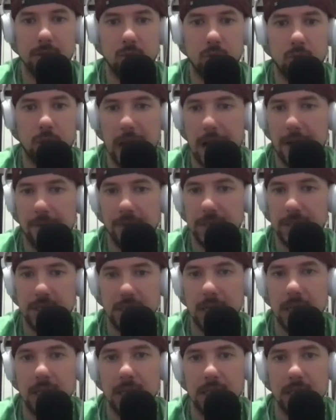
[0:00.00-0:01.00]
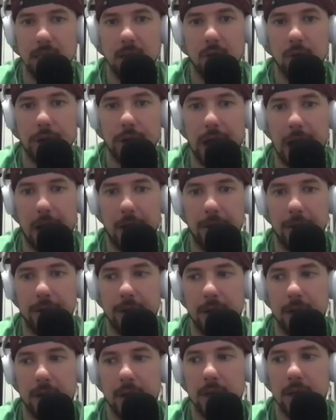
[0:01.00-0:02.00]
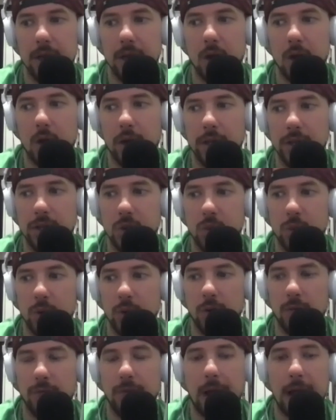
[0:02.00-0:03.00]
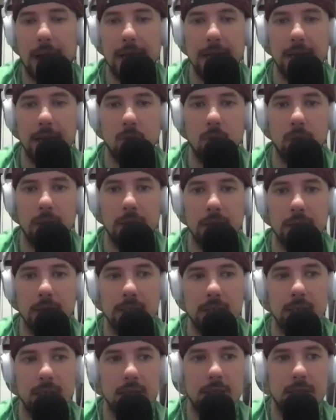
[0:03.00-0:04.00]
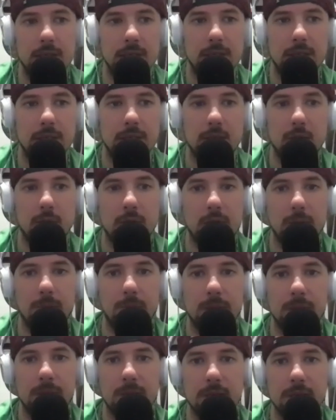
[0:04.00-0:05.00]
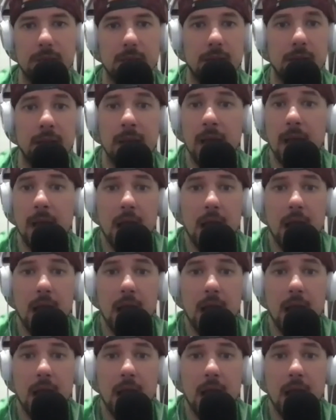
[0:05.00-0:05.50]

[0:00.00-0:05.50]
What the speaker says: We haven't seen it slow down, and so we are finding ways to still get business done.